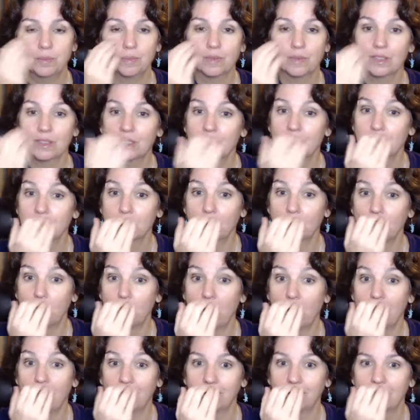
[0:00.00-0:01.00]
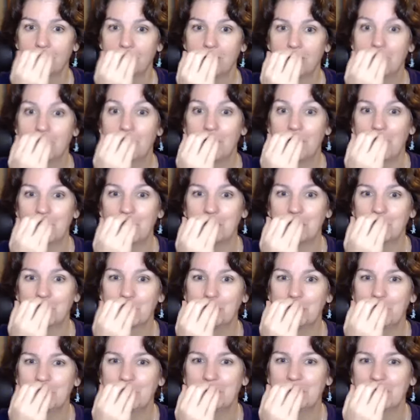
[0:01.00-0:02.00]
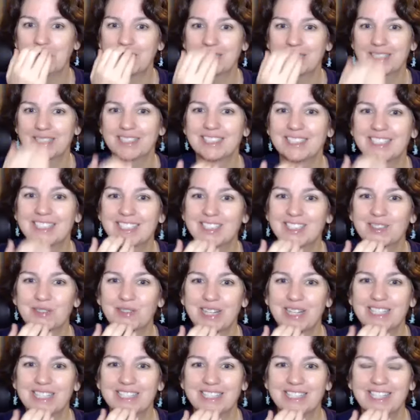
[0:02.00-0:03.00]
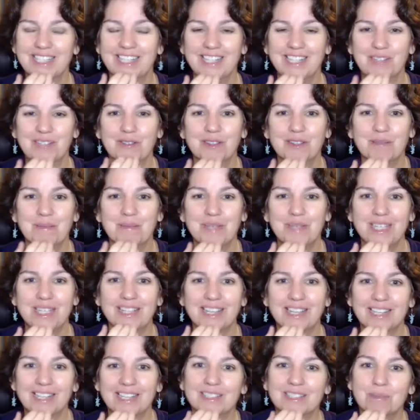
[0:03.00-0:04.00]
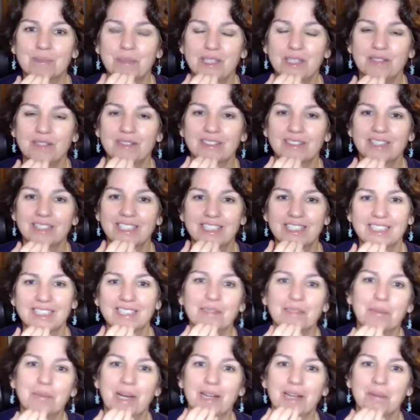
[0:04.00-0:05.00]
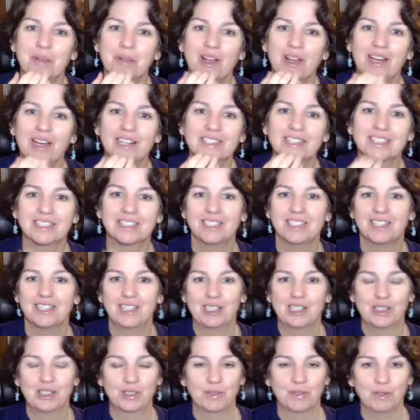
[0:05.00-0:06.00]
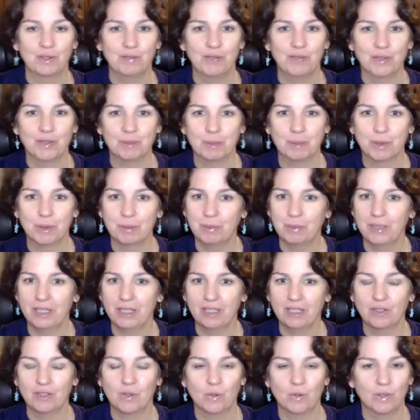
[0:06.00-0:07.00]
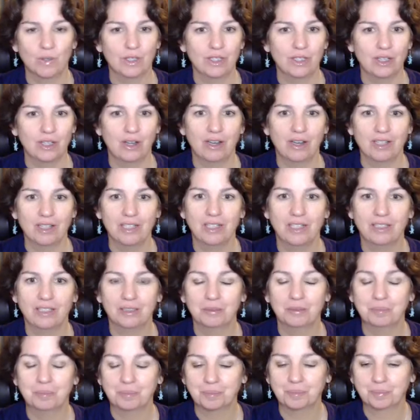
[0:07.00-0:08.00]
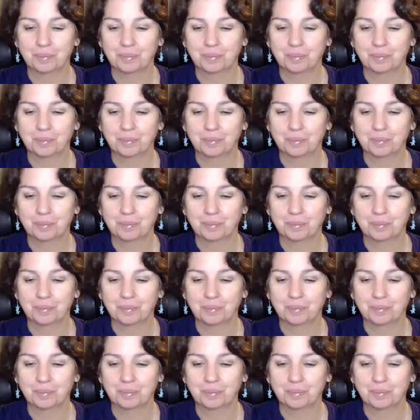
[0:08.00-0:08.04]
to show off. I'm burping because this is resonating with me. That's me releasing my blocks. So if you're burping or yawning